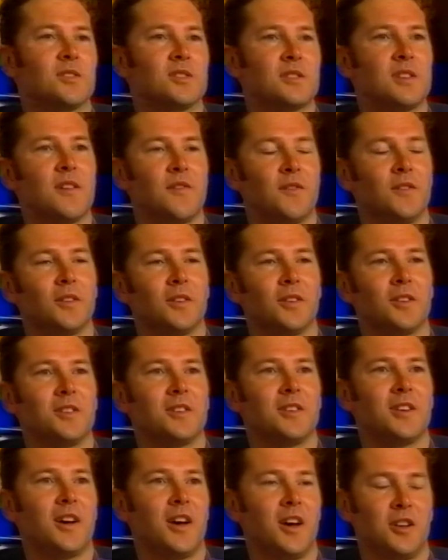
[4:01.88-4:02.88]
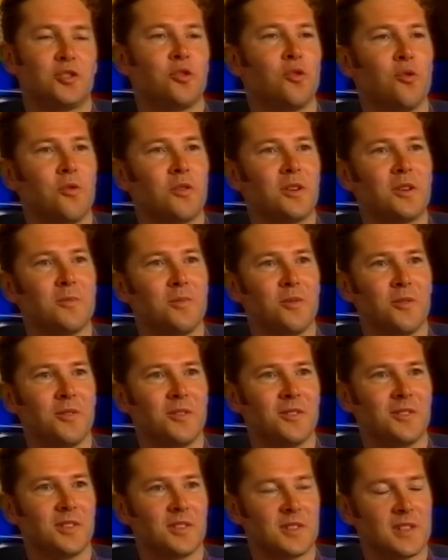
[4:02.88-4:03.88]
definitely a talking
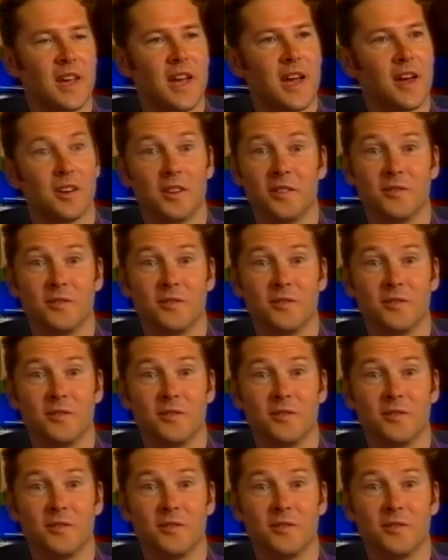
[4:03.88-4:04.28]
point in the town,